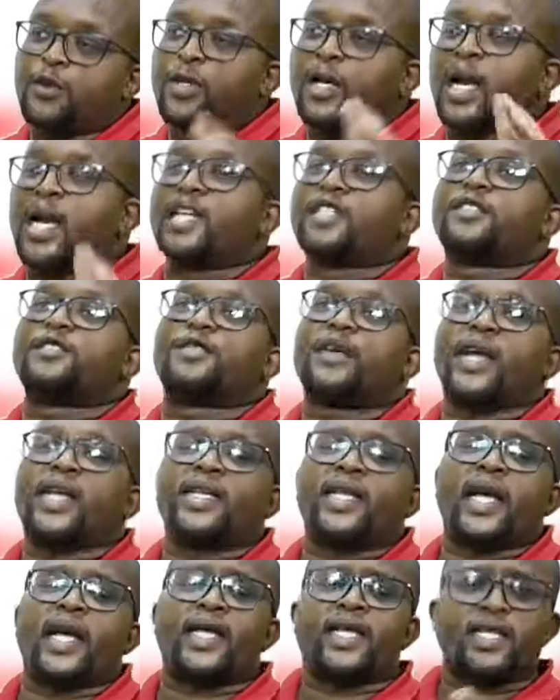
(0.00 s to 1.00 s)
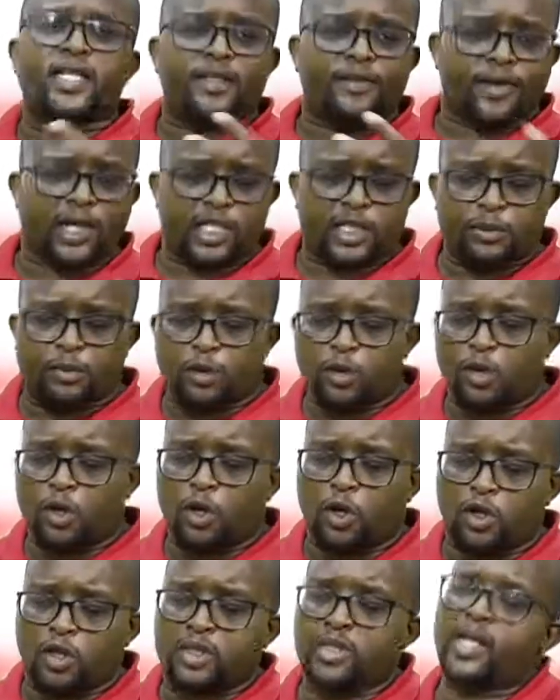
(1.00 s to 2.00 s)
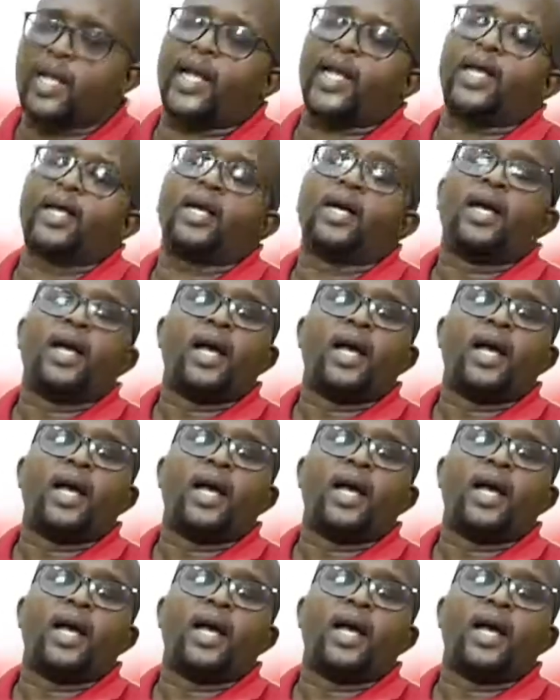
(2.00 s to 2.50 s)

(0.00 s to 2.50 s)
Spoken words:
you can't find any reversible cause like